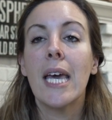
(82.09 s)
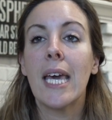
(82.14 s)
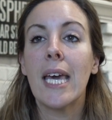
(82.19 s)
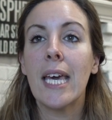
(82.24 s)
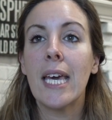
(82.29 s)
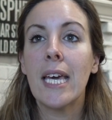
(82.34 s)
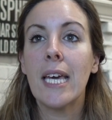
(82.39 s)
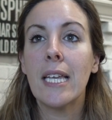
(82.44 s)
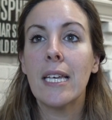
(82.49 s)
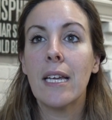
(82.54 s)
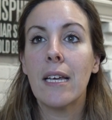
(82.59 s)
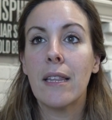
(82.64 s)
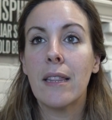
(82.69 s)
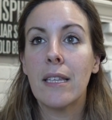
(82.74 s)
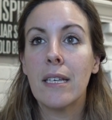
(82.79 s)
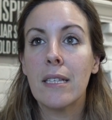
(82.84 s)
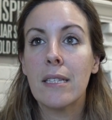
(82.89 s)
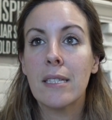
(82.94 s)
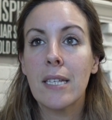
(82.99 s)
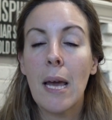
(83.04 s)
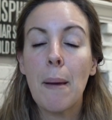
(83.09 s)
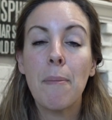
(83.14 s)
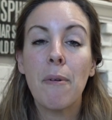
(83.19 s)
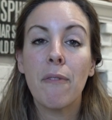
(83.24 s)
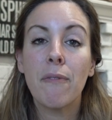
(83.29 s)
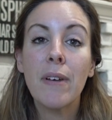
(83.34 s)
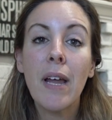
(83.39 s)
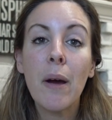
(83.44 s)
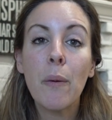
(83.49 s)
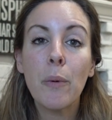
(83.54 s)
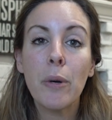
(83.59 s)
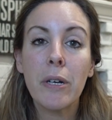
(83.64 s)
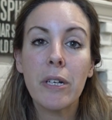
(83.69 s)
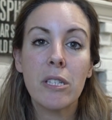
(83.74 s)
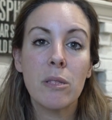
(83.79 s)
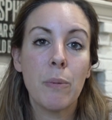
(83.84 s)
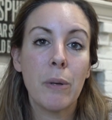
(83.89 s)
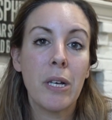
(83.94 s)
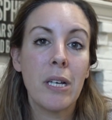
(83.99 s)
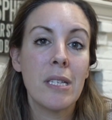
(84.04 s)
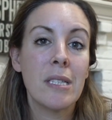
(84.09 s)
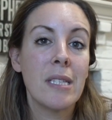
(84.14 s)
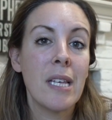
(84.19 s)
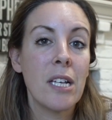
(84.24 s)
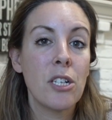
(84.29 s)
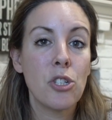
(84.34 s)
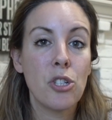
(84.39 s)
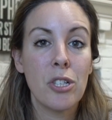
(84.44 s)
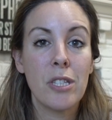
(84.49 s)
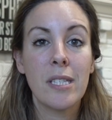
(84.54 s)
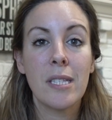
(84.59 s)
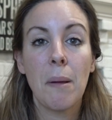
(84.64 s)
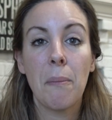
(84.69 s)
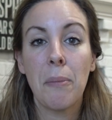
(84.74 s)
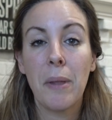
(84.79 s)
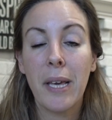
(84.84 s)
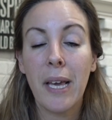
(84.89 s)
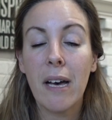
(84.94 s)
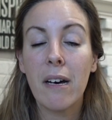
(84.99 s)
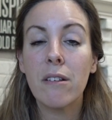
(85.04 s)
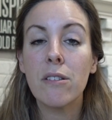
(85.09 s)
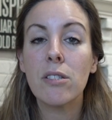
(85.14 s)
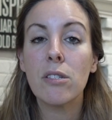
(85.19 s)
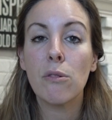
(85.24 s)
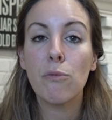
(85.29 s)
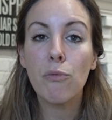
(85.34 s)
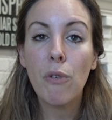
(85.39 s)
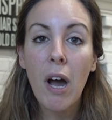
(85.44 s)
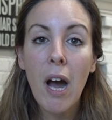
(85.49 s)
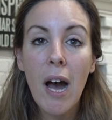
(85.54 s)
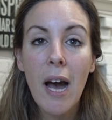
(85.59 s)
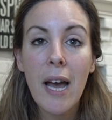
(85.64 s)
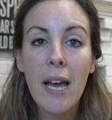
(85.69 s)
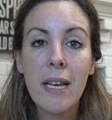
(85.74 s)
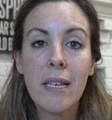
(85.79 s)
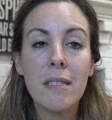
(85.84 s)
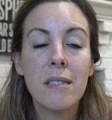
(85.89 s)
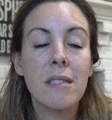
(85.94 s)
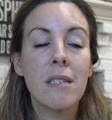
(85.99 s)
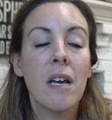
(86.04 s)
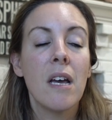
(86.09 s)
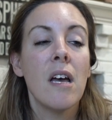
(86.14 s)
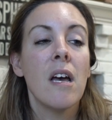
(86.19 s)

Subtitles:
in these type of networks, because then should something else arise,